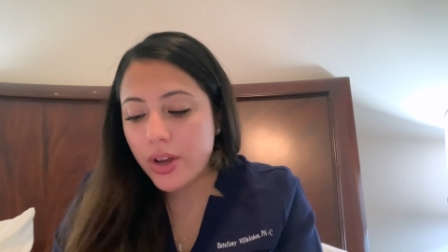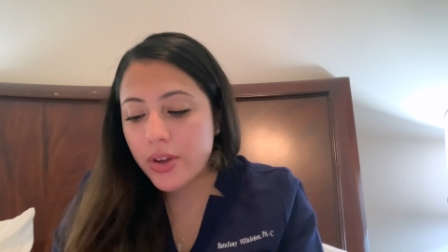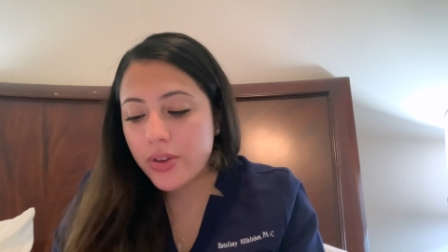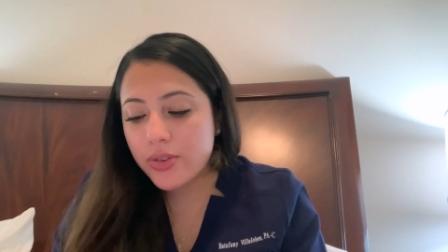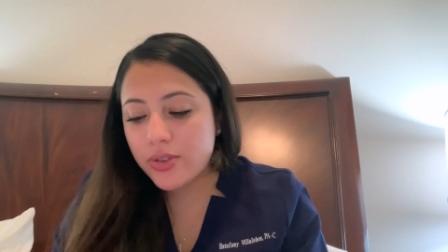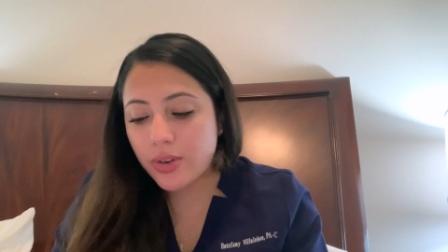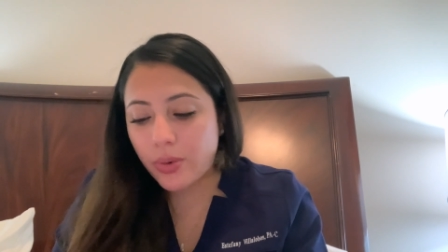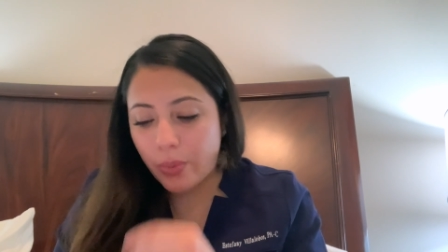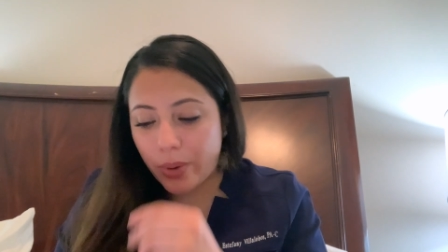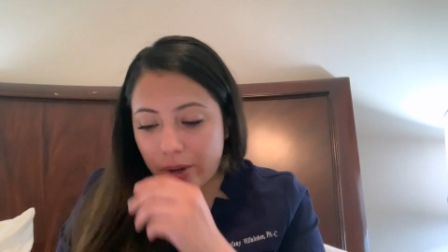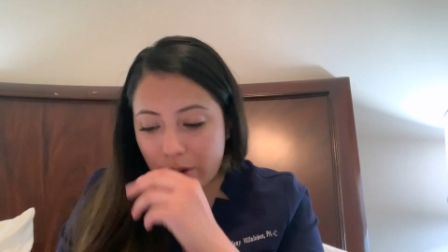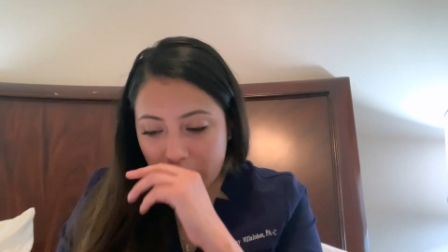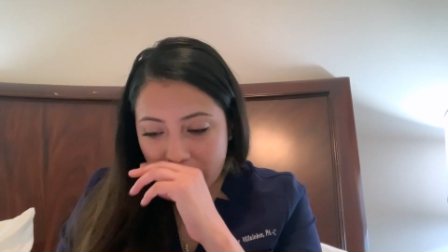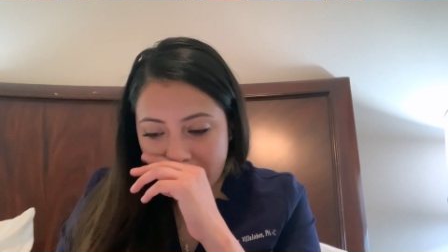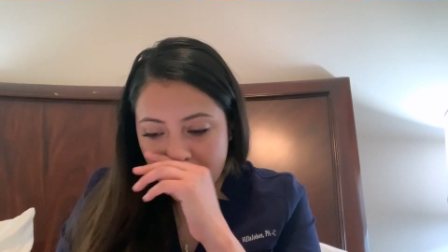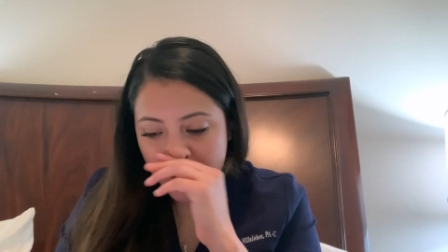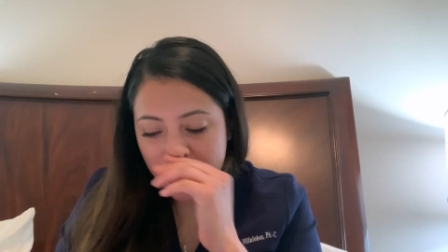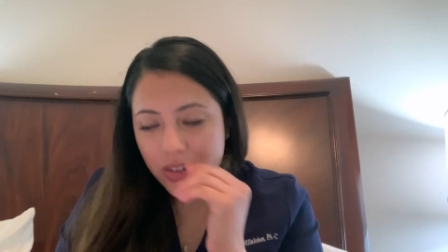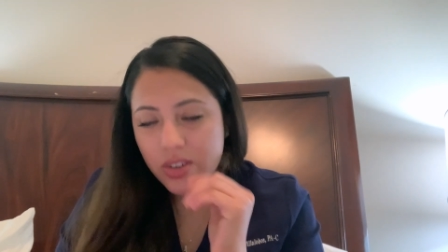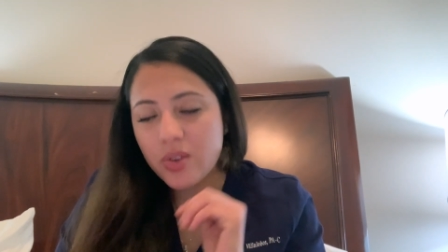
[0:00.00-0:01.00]
So what you're
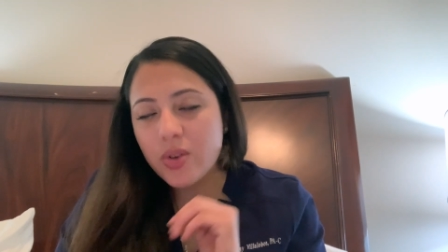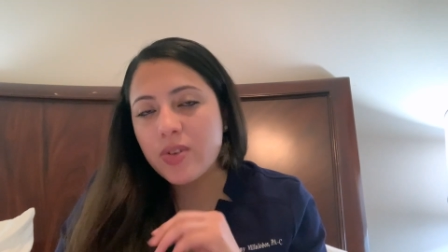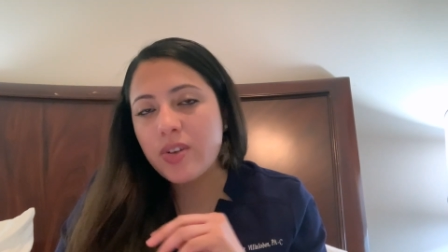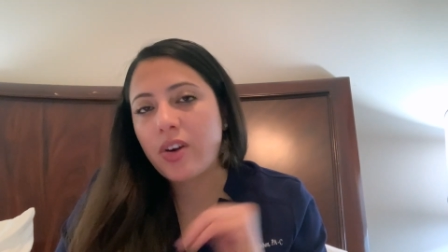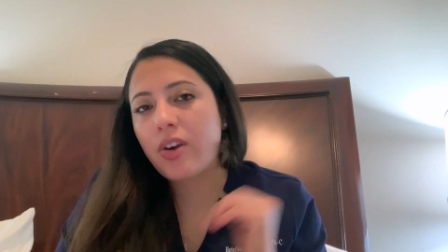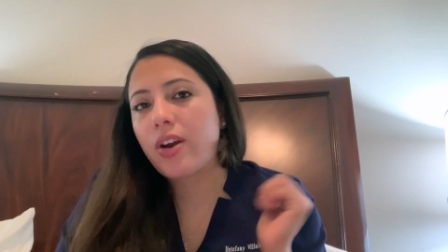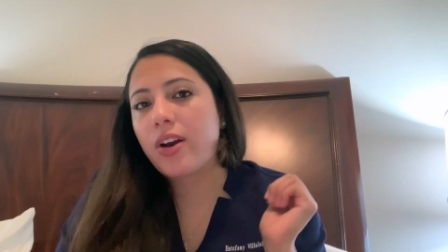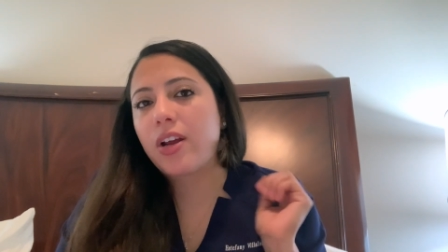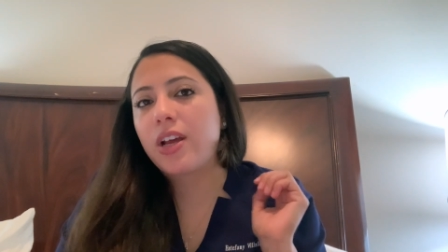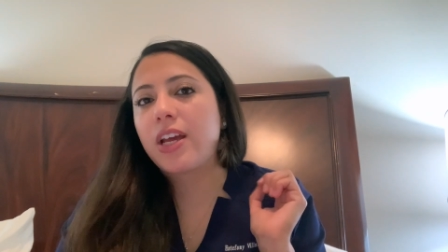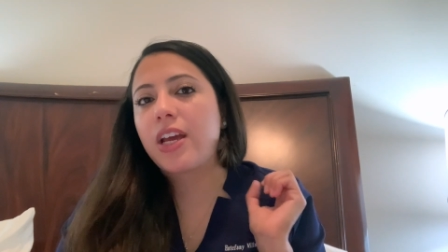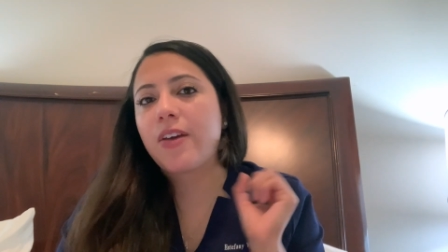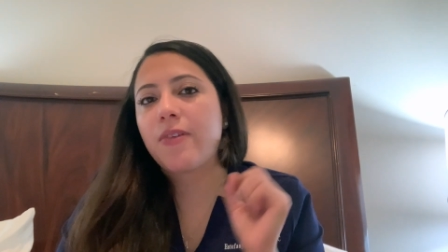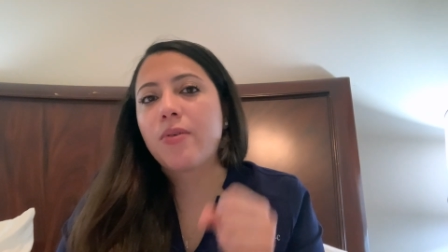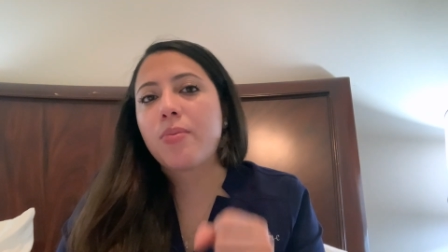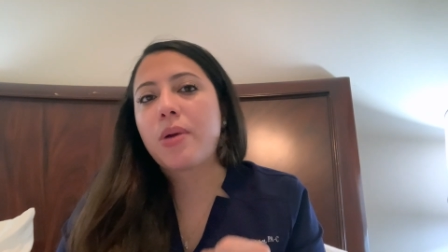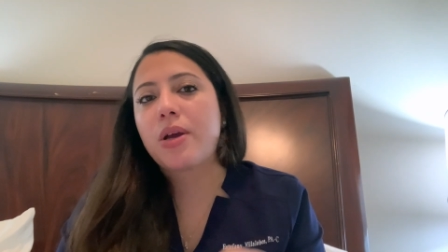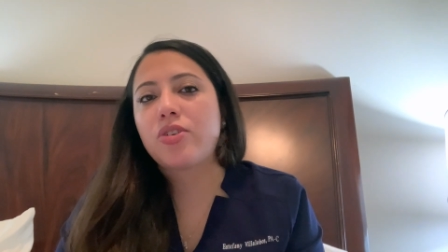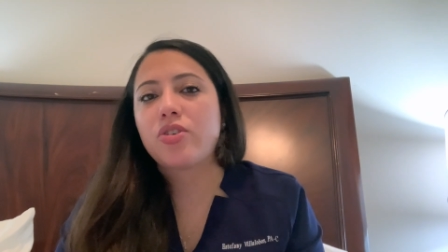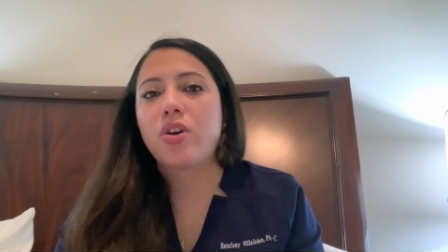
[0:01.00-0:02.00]
going to do is that you're going to give a
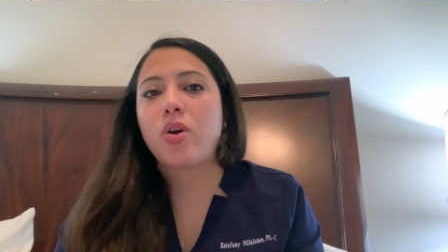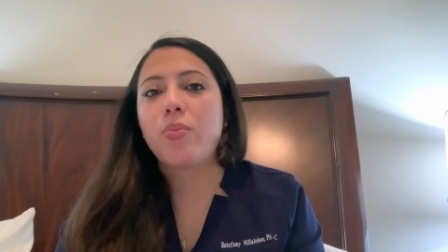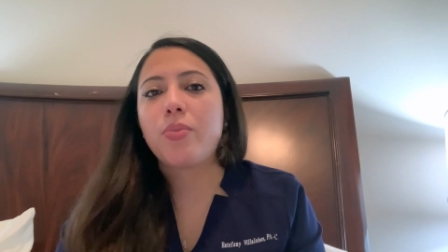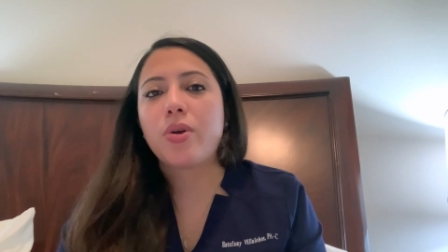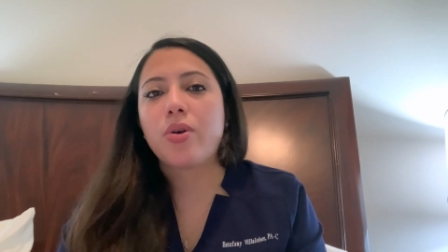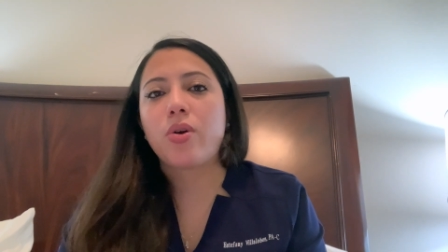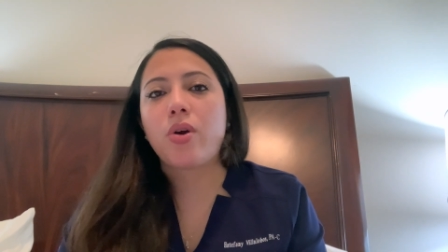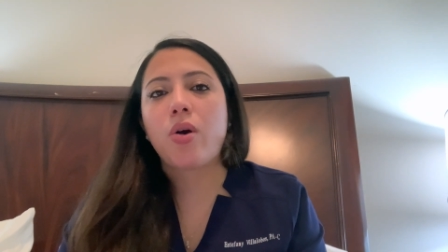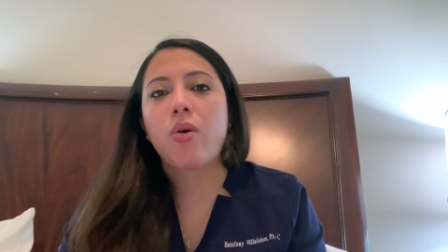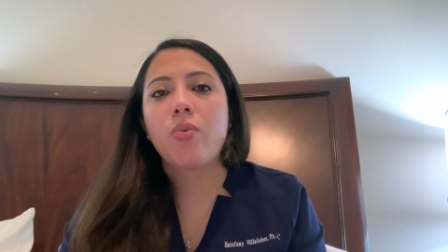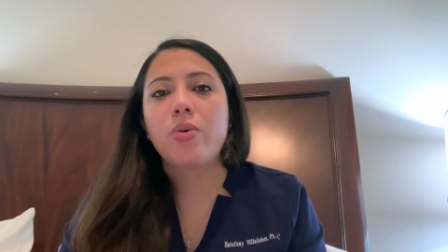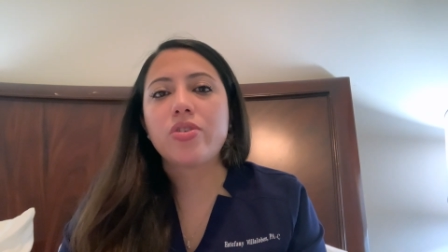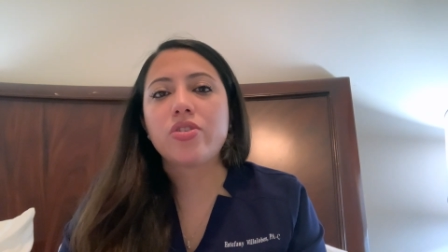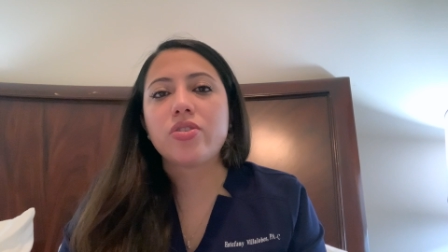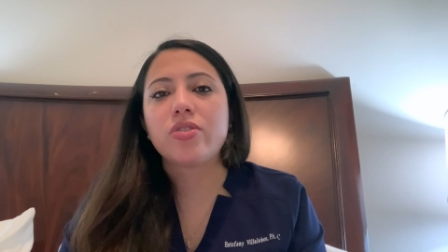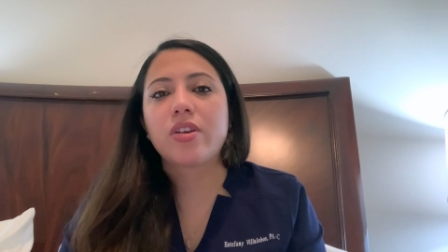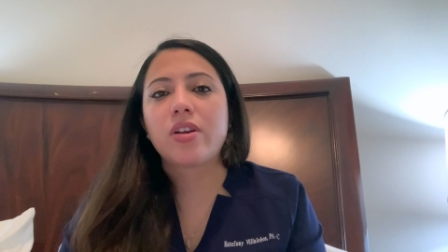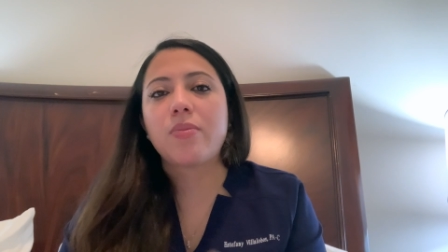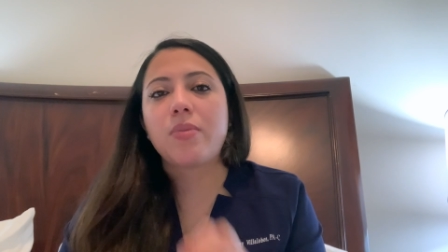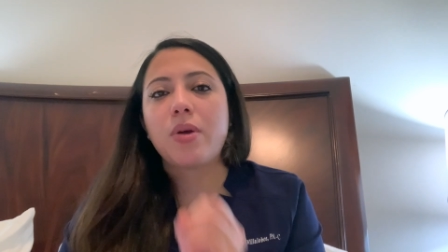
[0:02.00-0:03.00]
patient albuterol, which
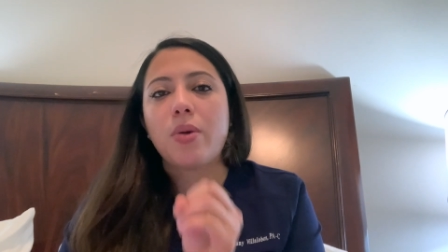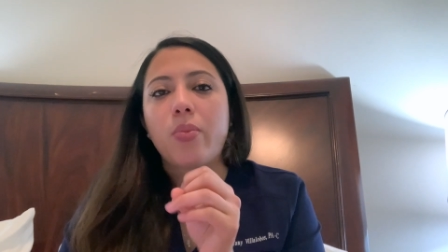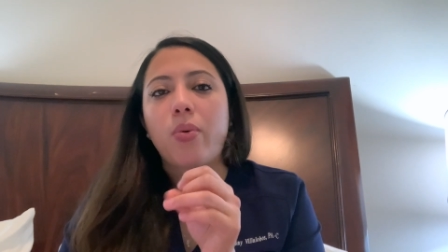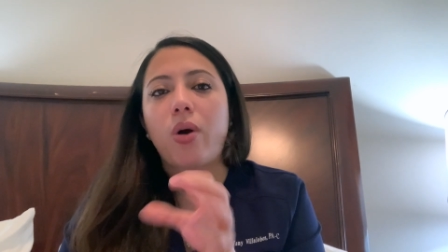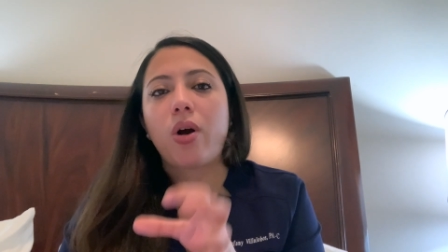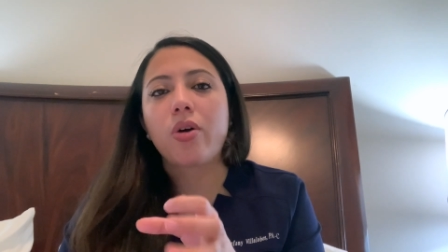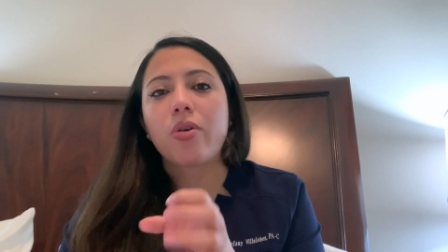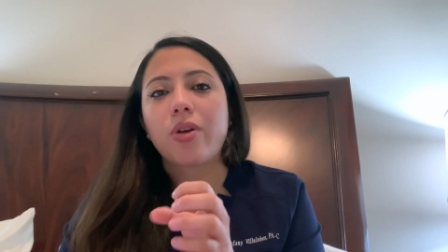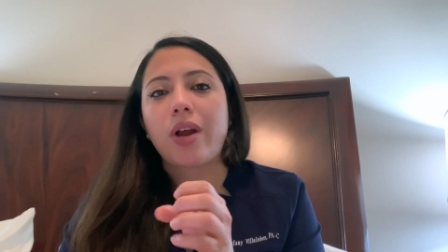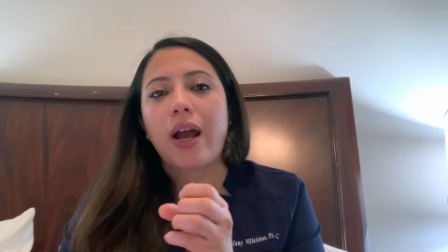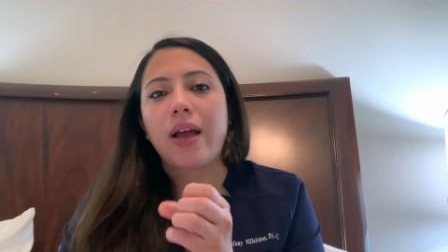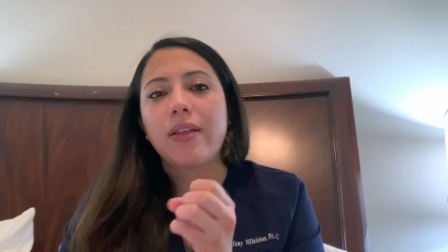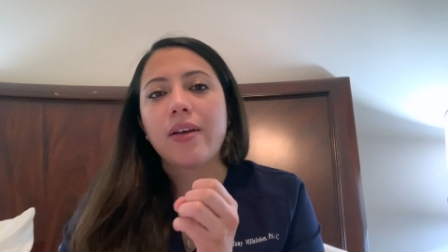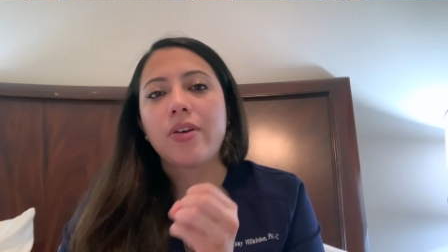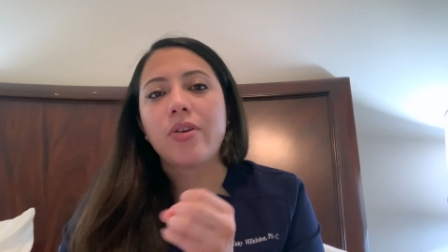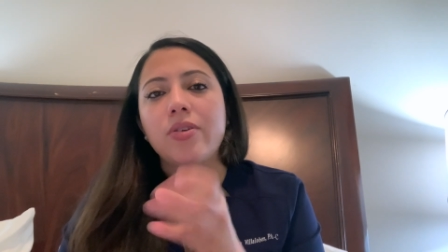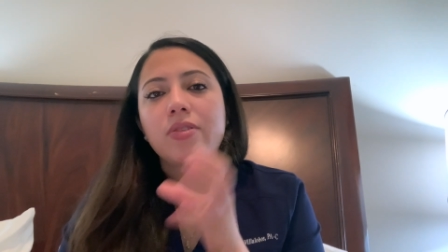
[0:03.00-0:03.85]
is going to be a bronchodilator.